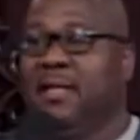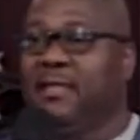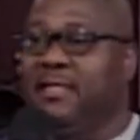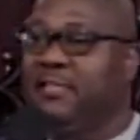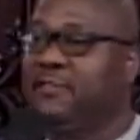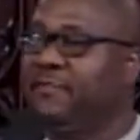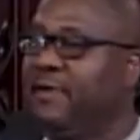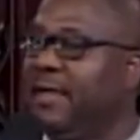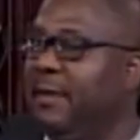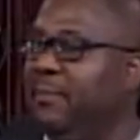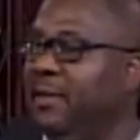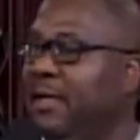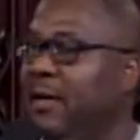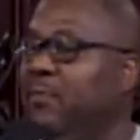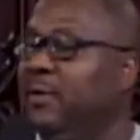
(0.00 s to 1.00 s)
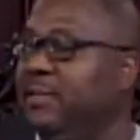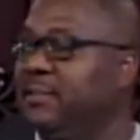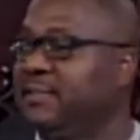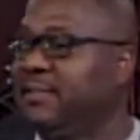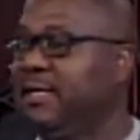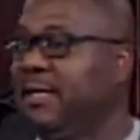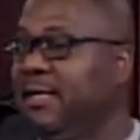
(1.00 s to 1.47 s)
this family, and I want to
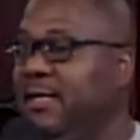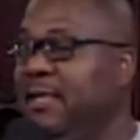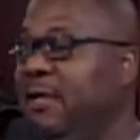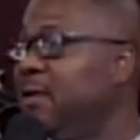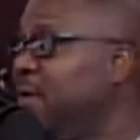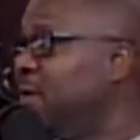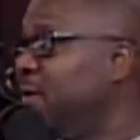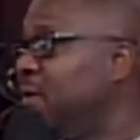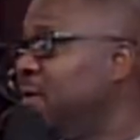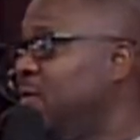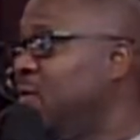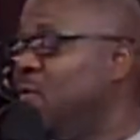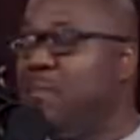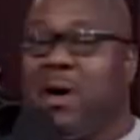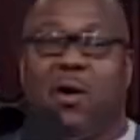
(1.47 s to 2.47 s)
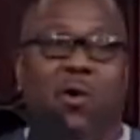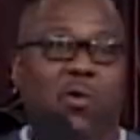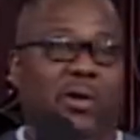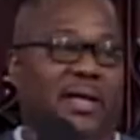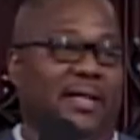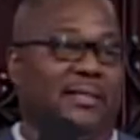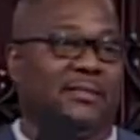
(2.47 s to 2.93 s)
see who my
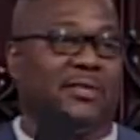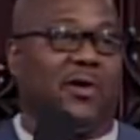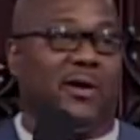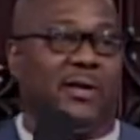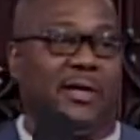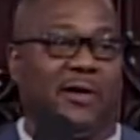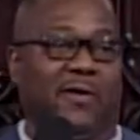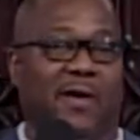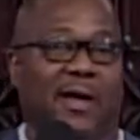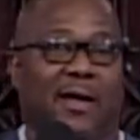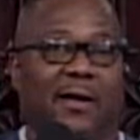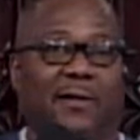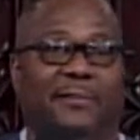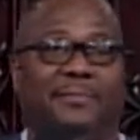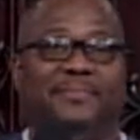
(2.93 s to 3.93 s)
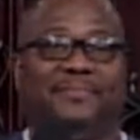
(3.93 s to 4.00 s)
old heads are in the crowd.